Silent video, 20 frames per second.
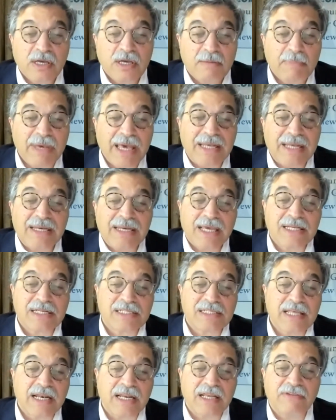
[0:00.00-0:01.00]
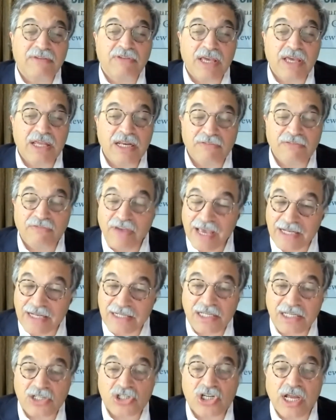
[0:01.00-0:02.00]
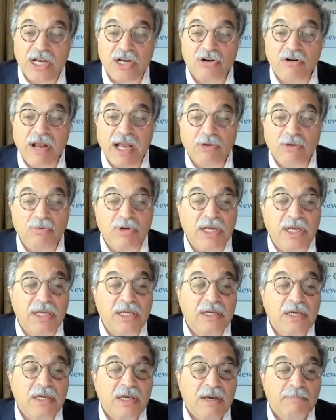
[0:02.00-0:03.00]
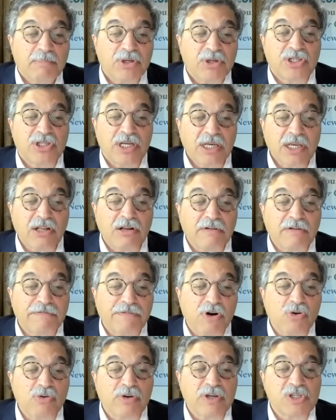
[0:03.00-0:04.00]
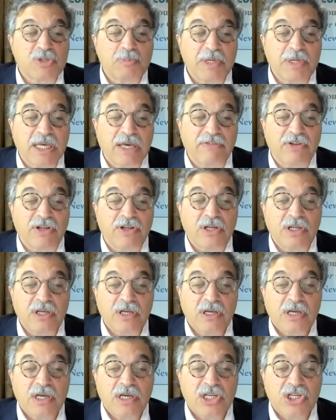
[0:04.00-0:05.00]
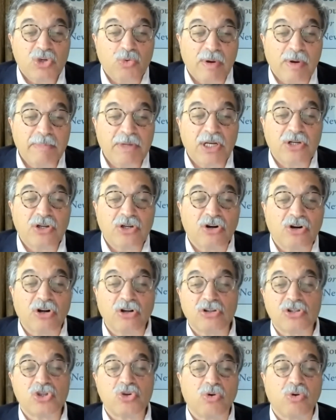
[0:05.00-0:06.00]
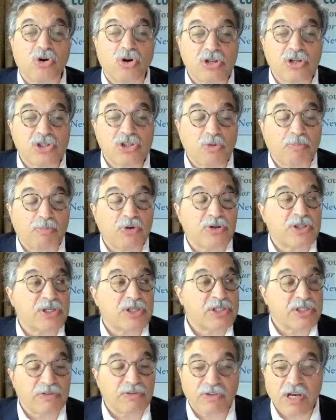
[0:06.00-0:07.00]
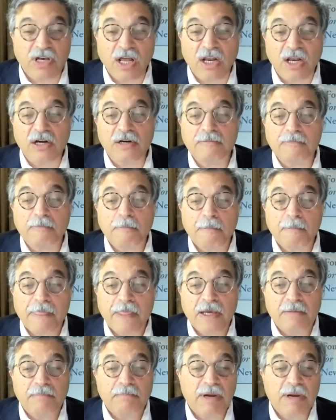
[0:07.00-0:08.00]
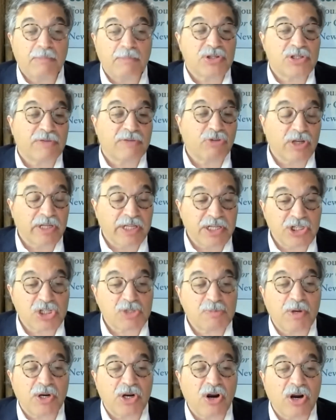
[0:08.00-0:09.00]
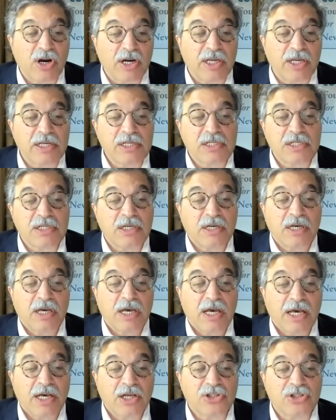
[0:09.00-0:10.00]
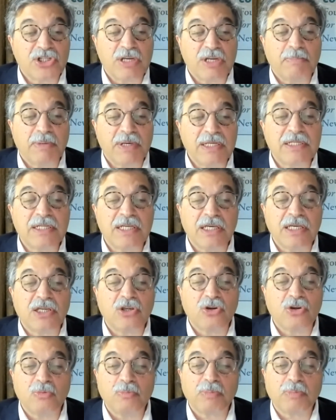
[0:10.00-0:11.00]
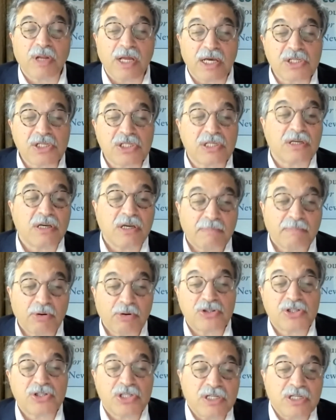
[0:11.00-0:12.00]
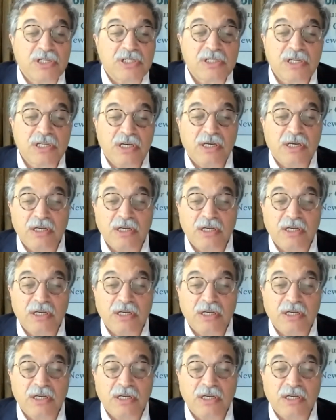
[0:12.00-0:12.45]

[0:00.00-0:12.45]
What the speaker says: mandates that in advancing gender equity, particular focus be given to women and girls who are also persons of color, members of religious minorities, LGBTQ+ persons,